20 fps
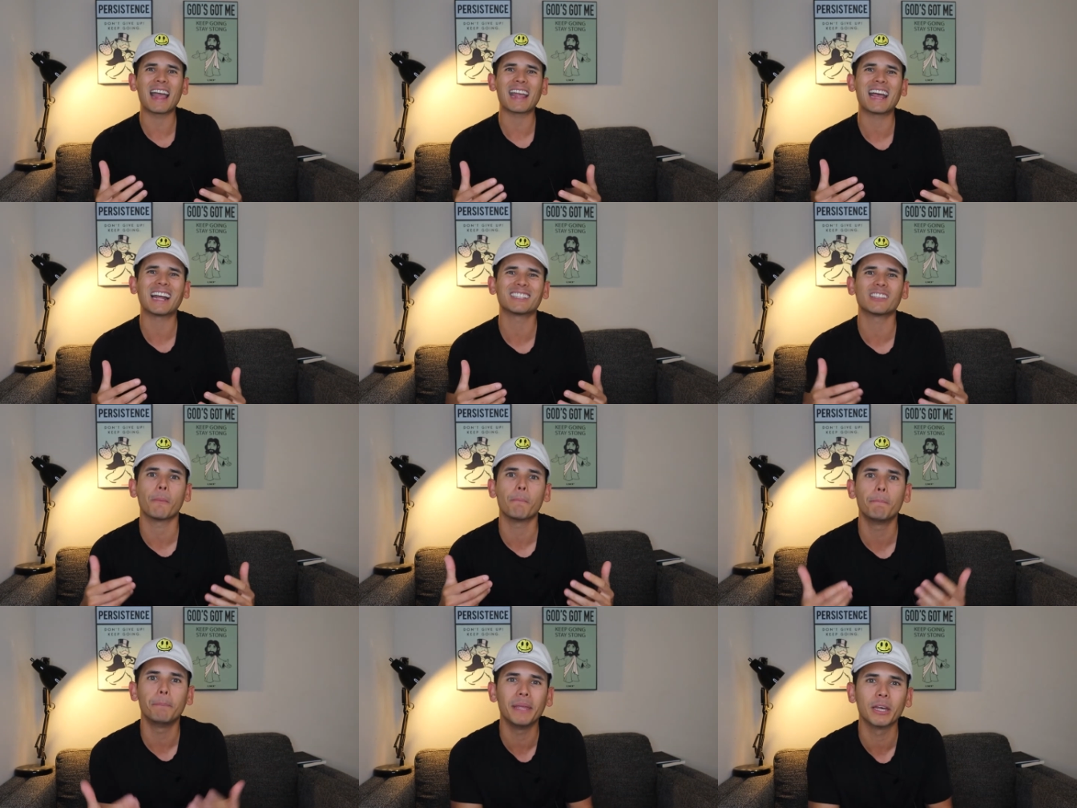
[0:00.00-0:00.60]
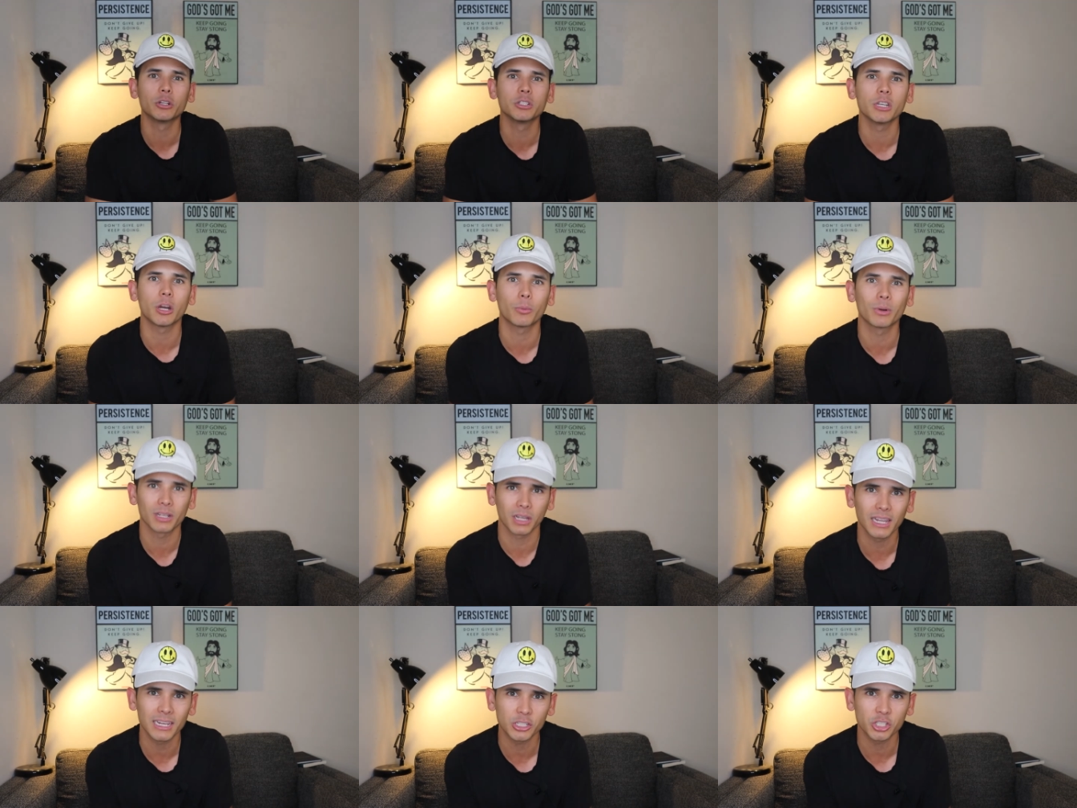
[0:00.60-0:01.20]
I got to build a
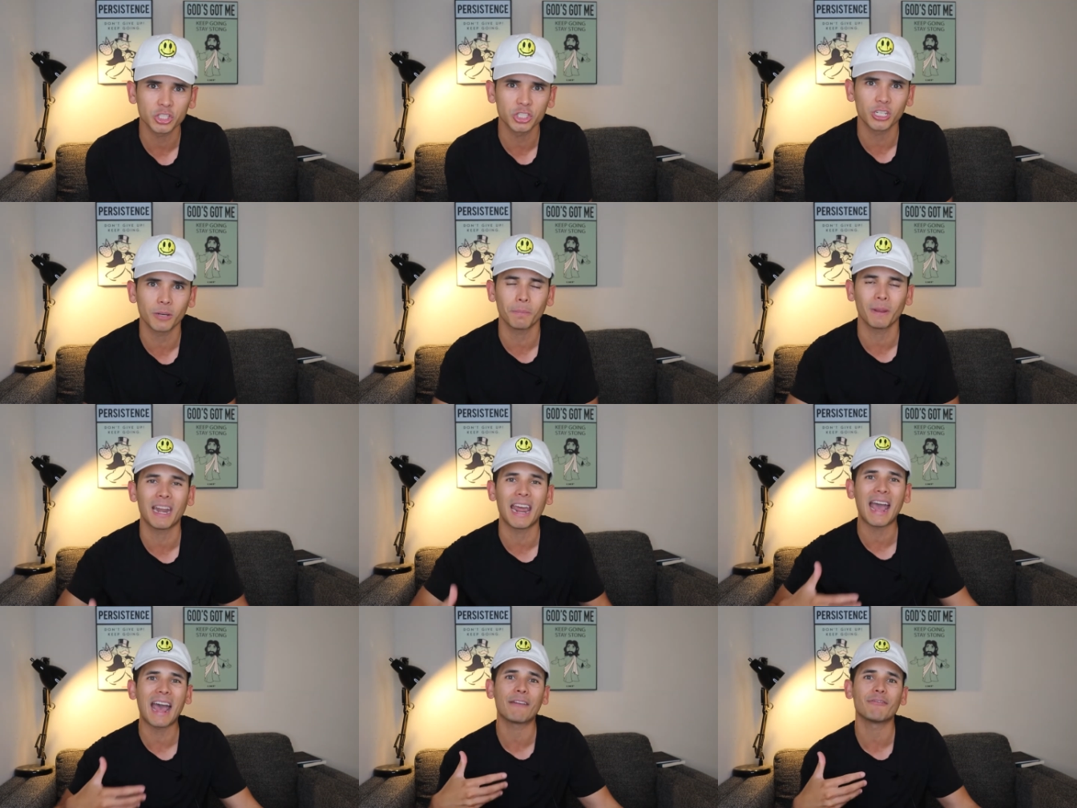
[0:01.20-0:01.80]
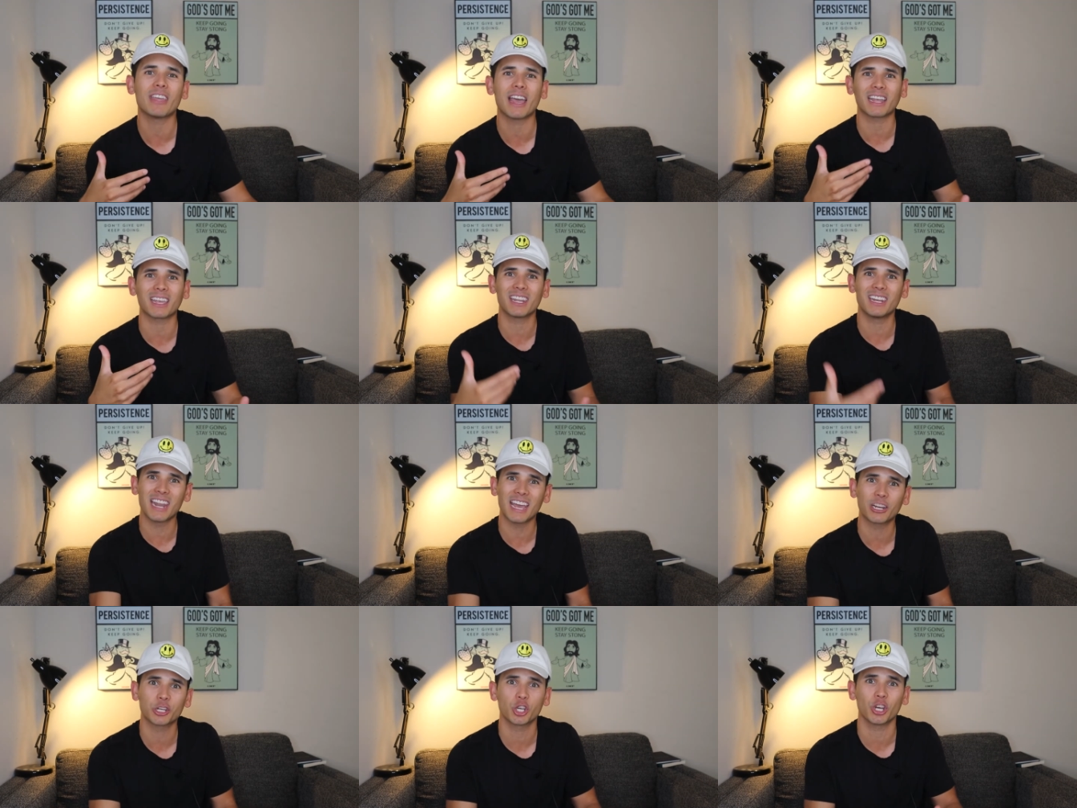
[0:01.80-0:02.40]
relationship and have that
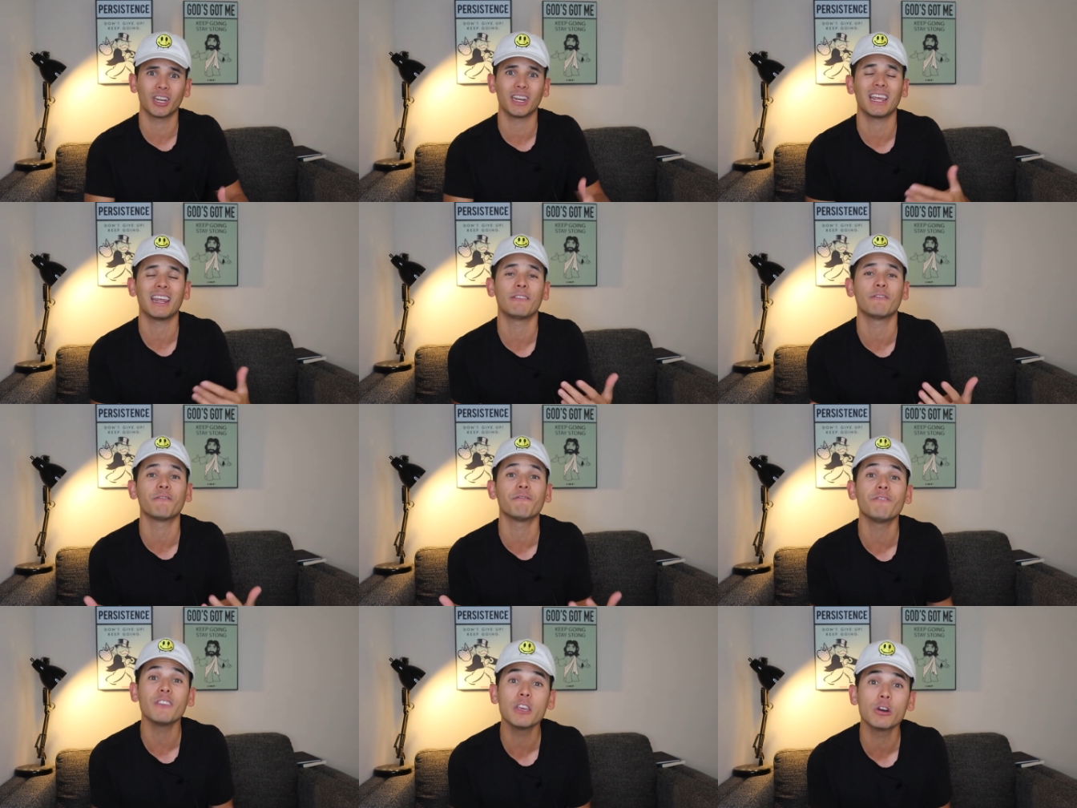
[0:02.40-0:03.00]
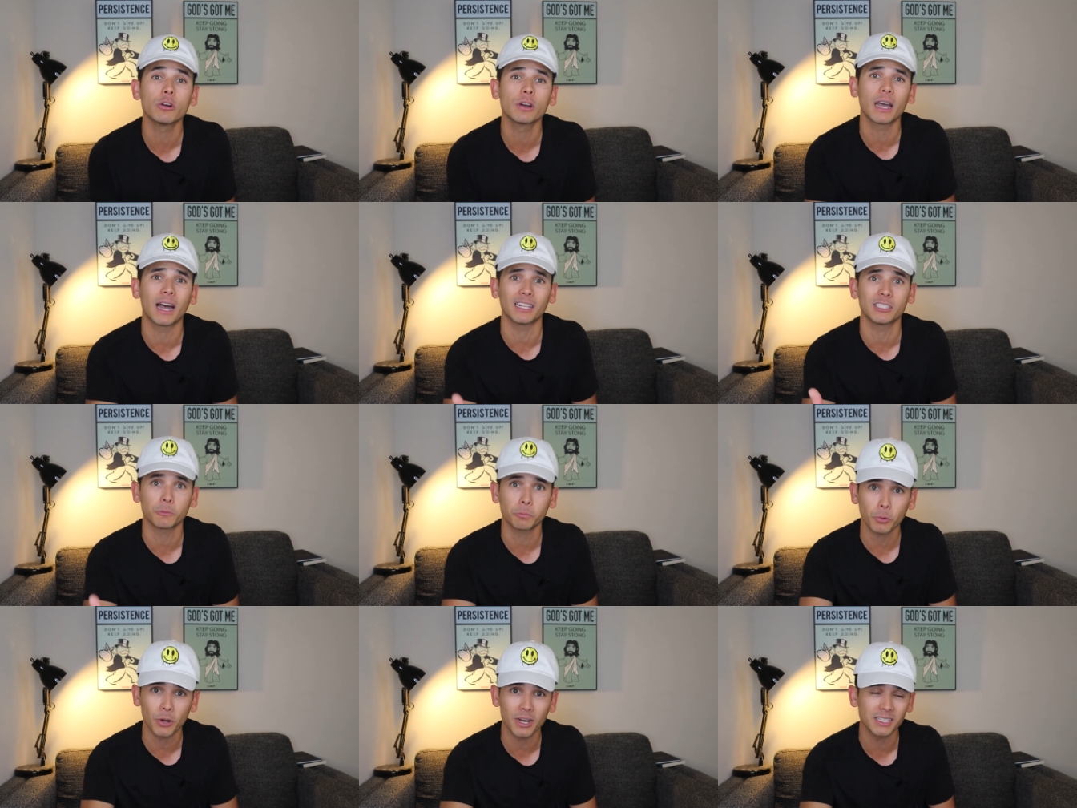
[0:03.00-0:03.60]
connection and feel
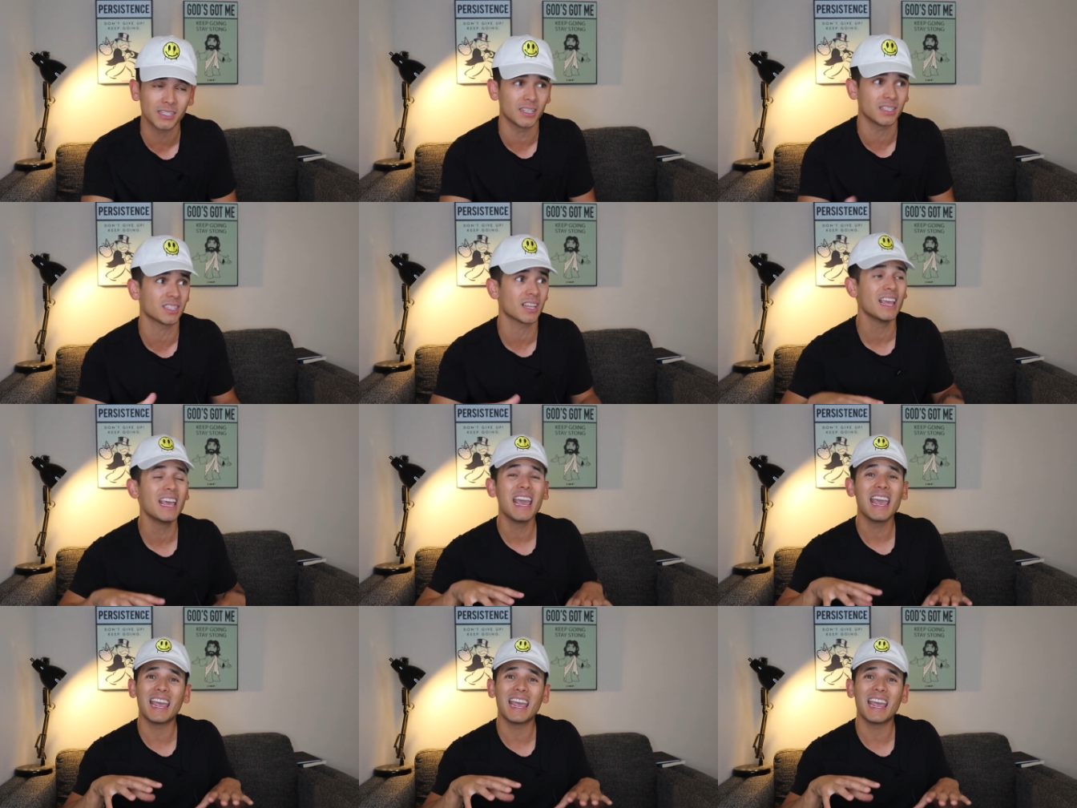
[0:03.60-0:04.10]
God's presence